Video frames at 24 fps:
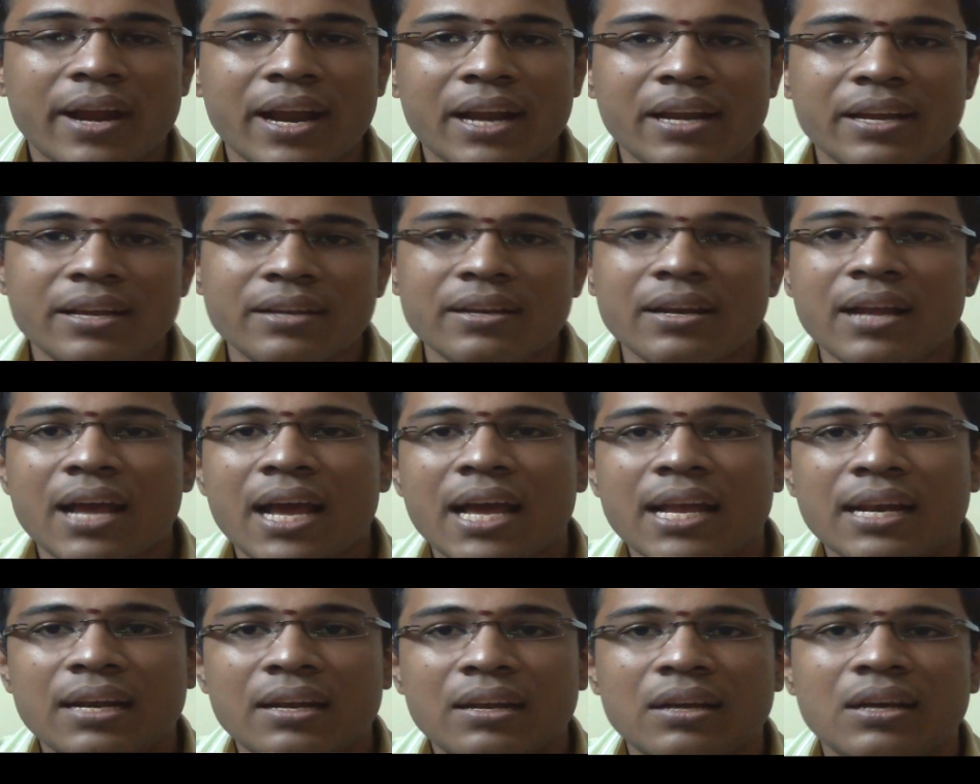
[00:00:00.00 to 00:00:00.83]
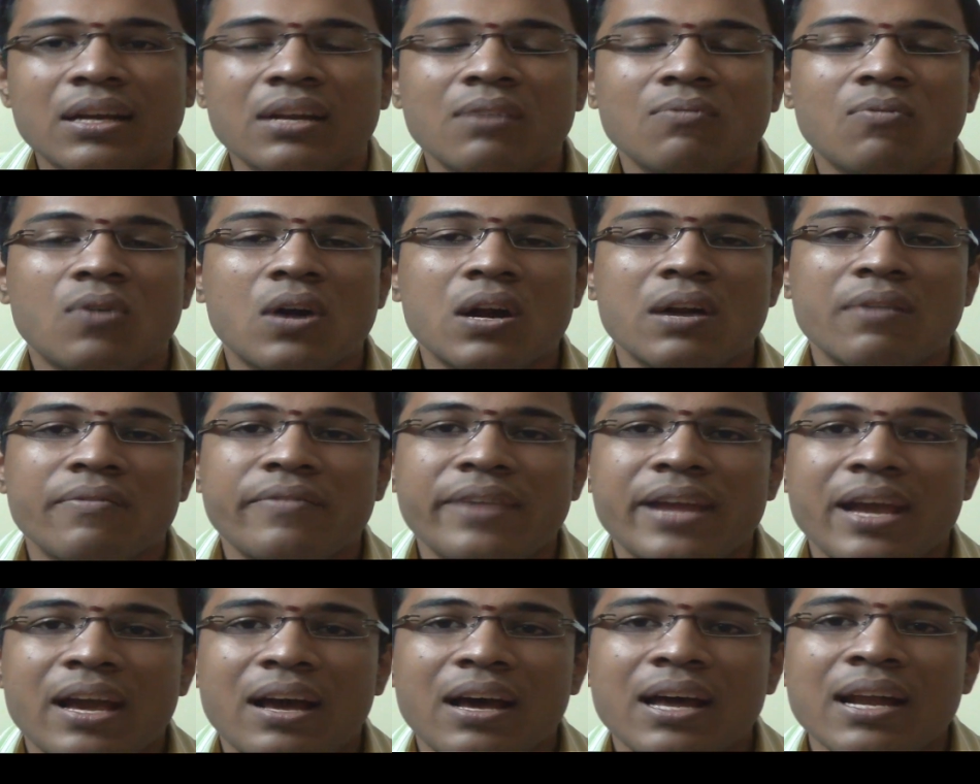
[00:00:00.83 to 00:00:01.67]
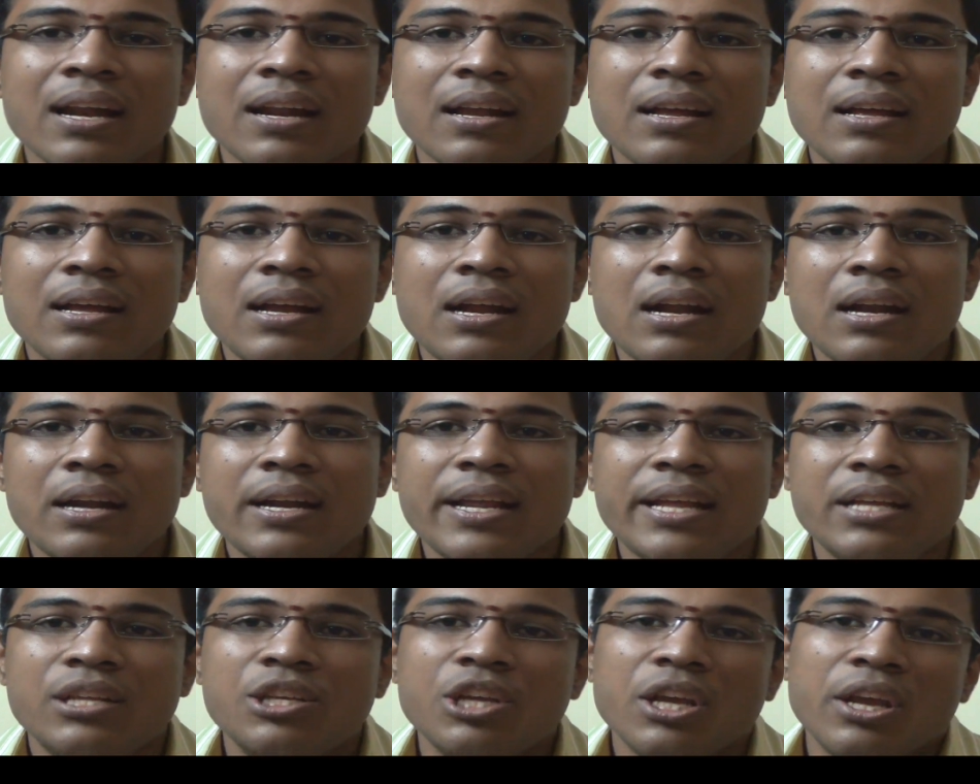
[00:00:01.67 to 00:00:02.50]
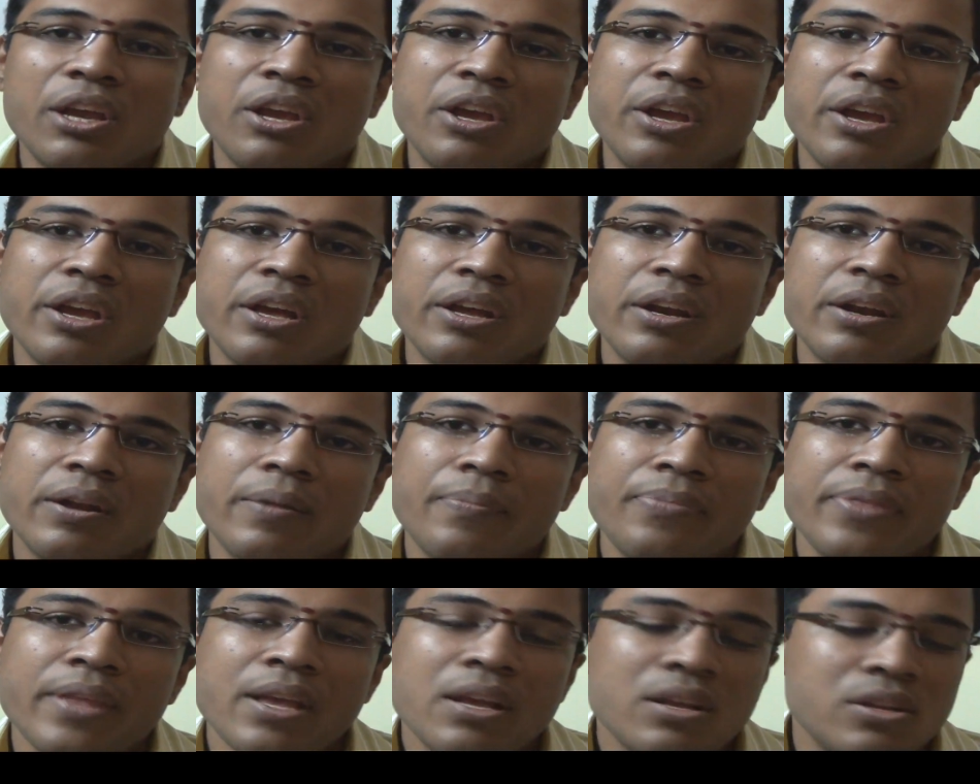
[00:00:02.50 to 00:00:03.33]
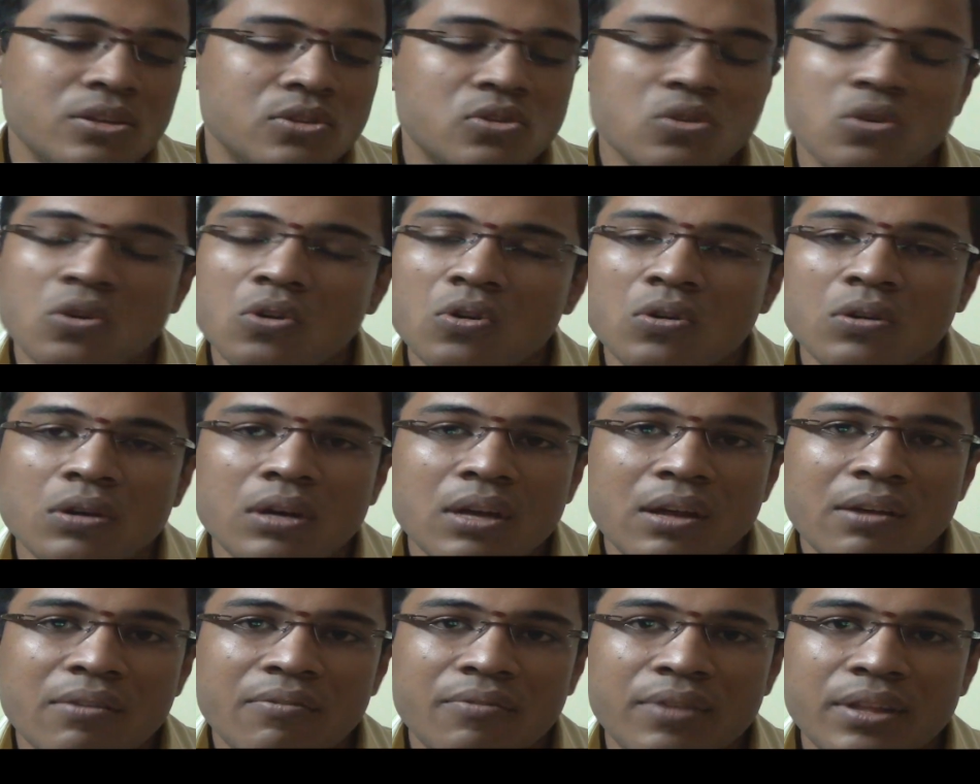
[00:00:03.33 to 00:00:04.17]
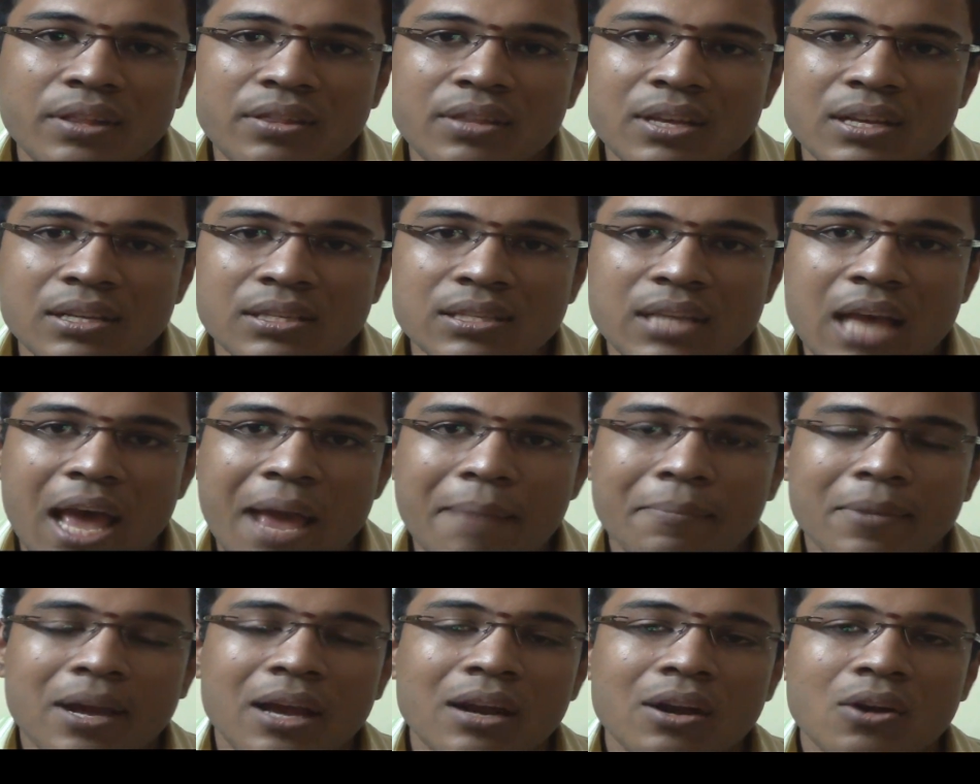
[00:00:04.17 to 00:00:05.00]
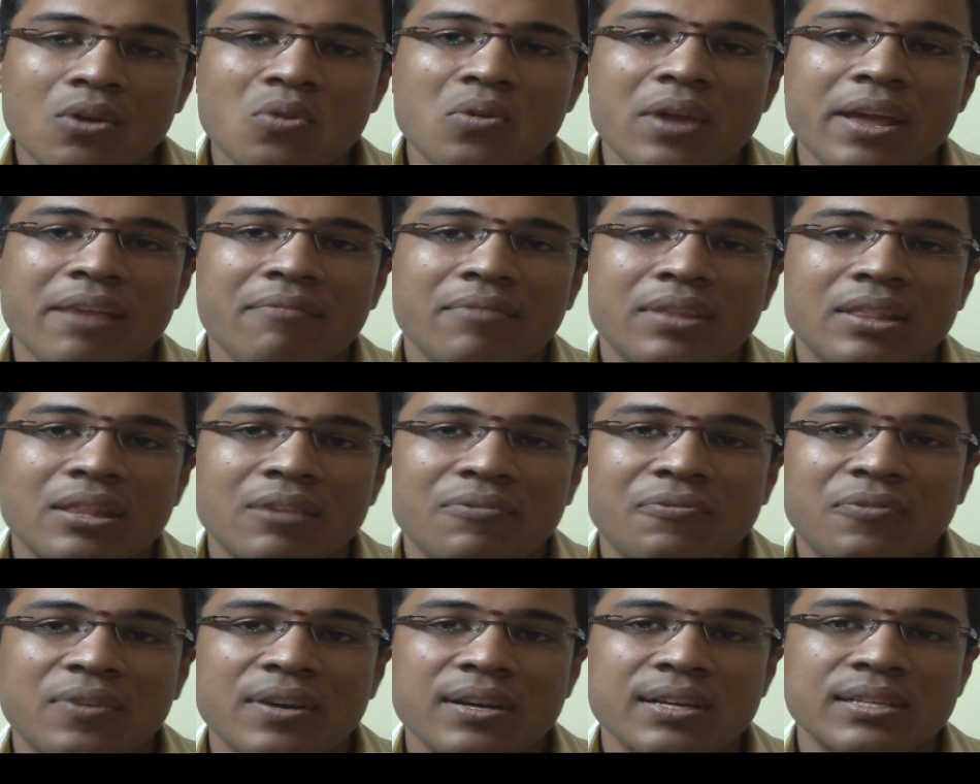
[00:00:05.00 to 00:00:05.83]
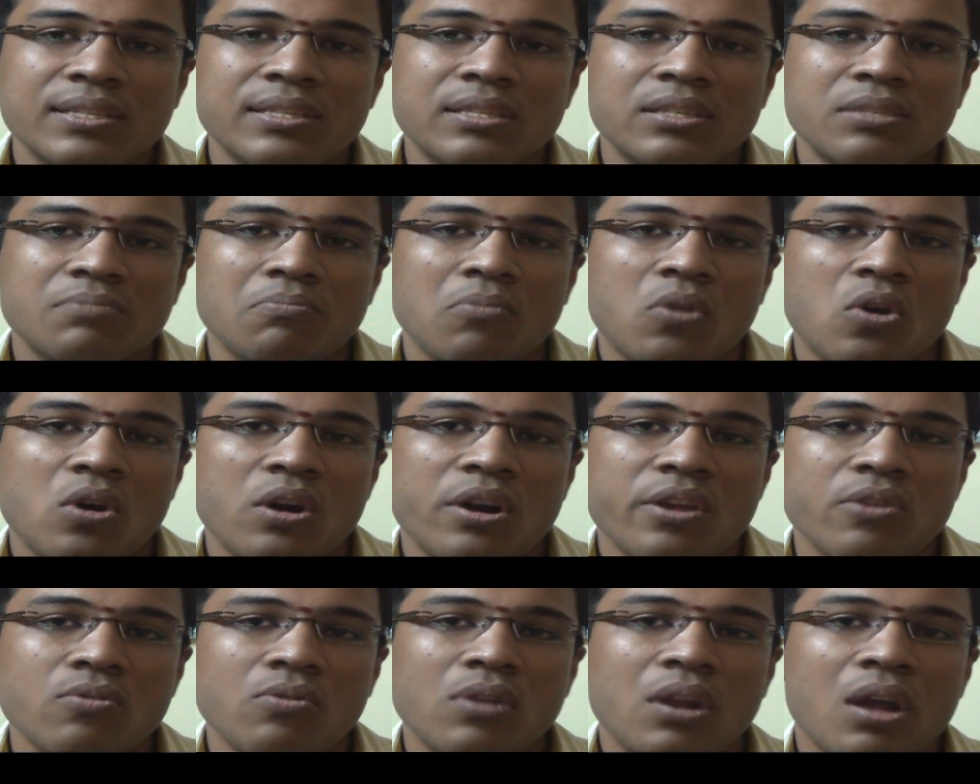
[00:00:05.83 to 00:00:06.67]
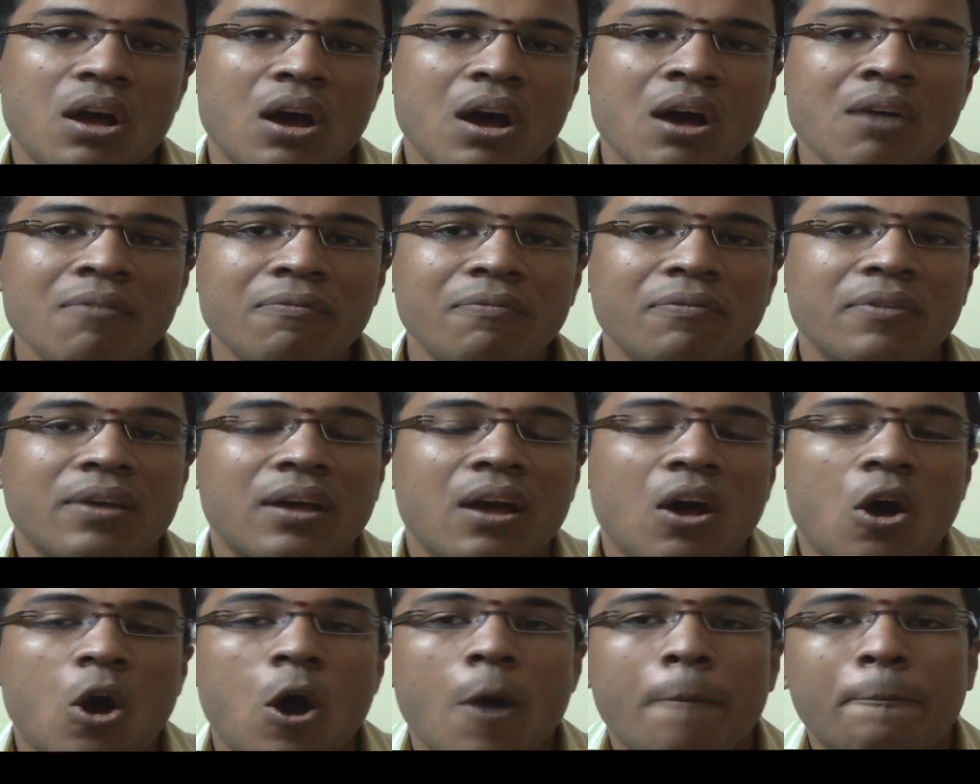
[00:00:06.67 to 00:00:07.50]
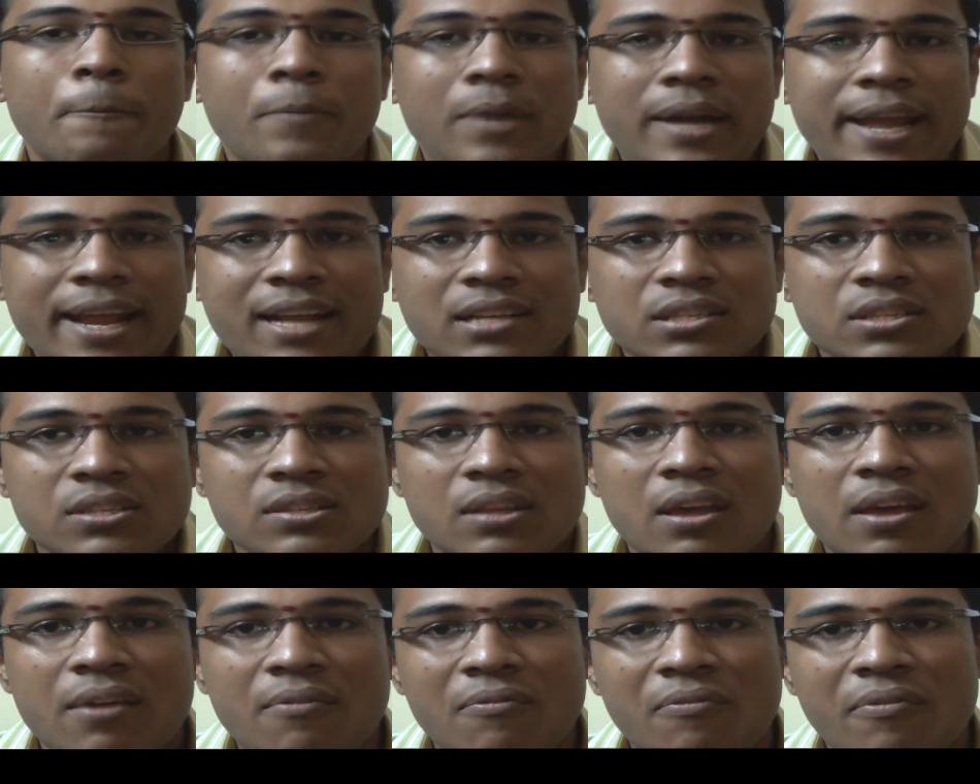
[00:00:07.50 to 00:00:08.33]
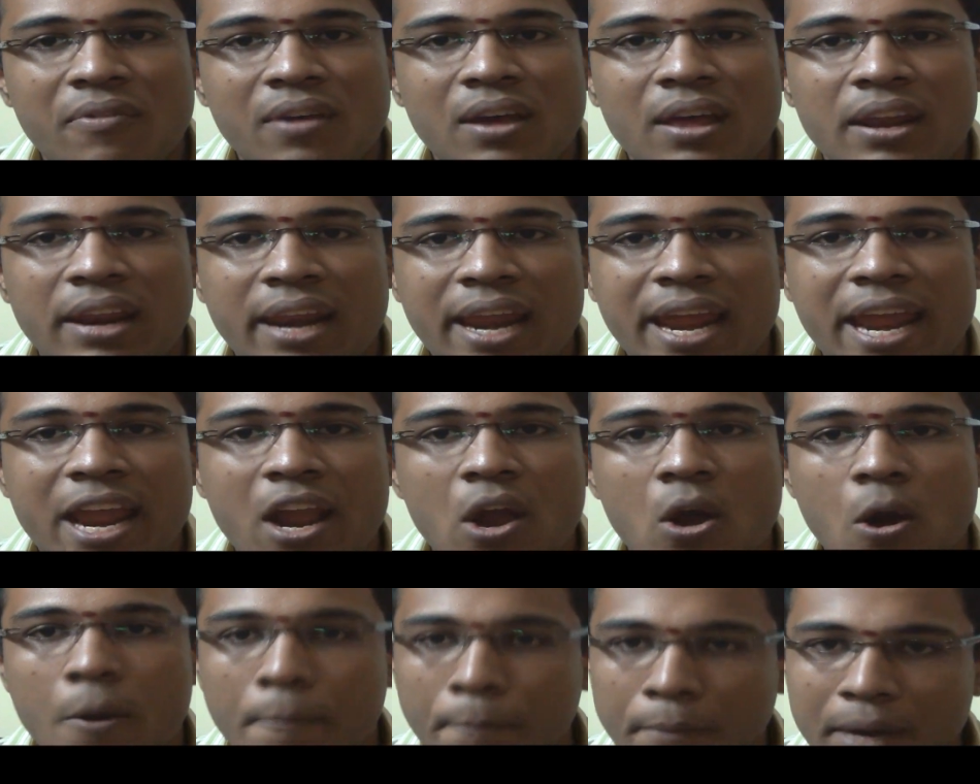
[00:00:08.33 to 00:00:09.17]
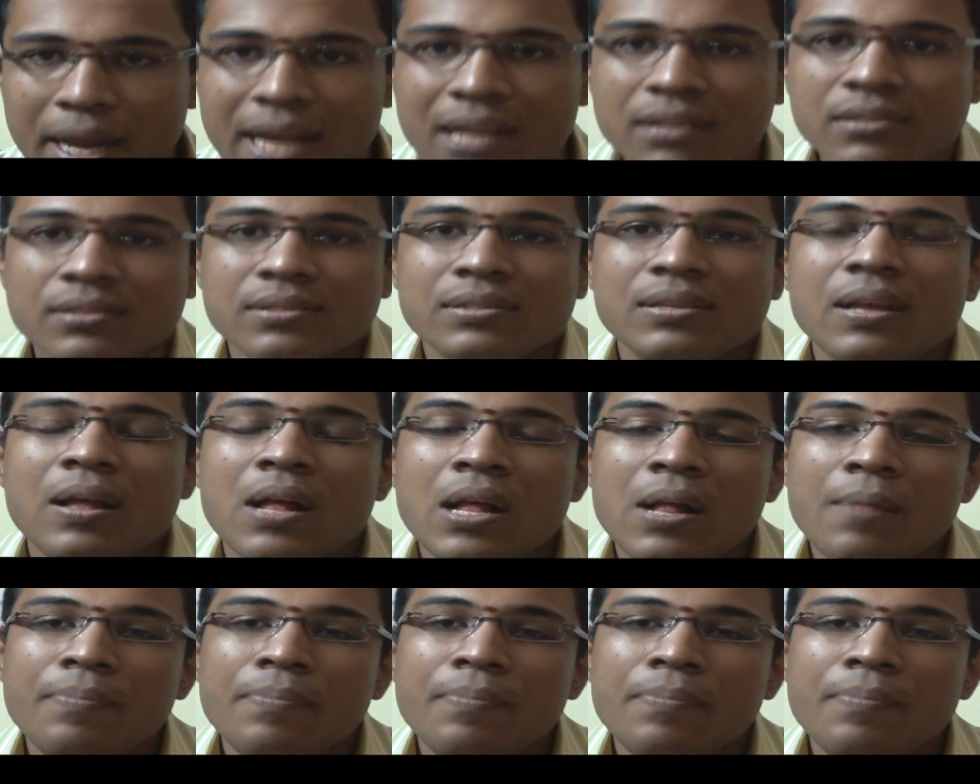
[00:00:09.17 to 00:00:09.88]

get in and learn what we are teaching here. So with this I am concluding with the first module of optics, ray optics.